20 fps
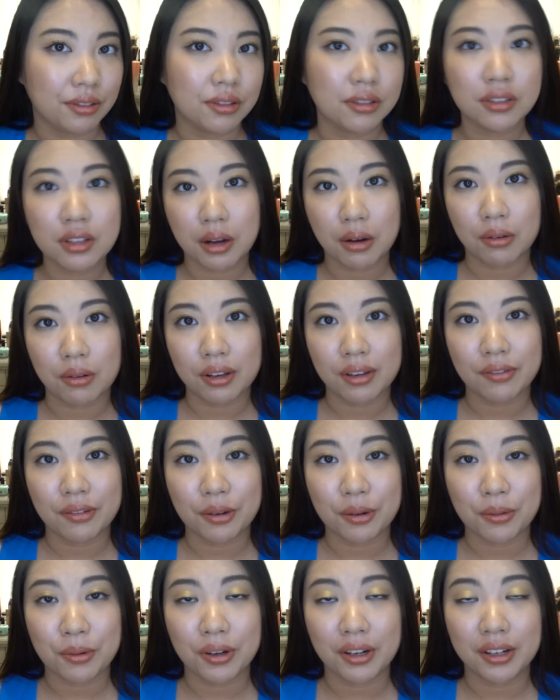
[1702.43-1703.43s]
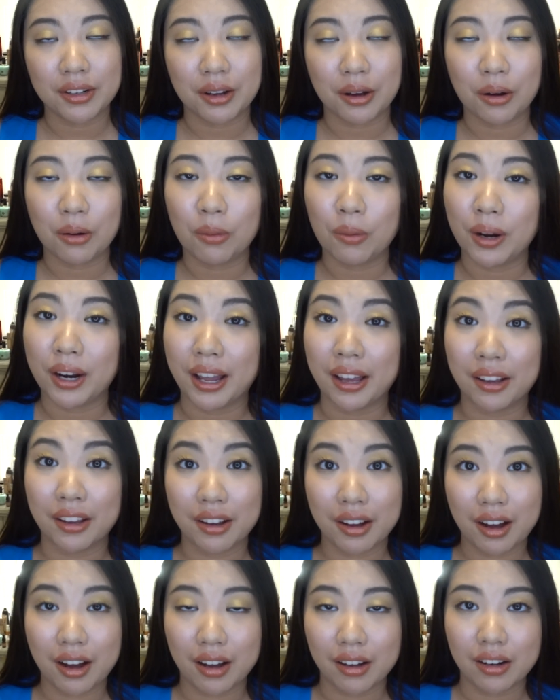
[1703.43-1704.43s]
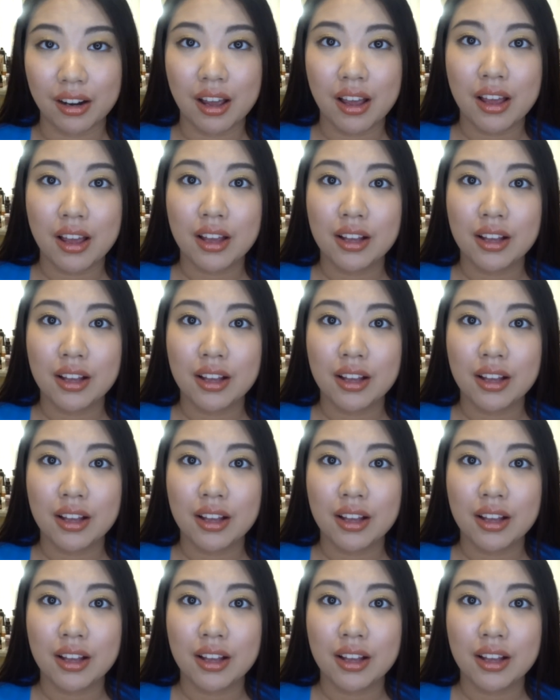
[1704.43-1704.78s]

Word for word: So if you want to know what I got,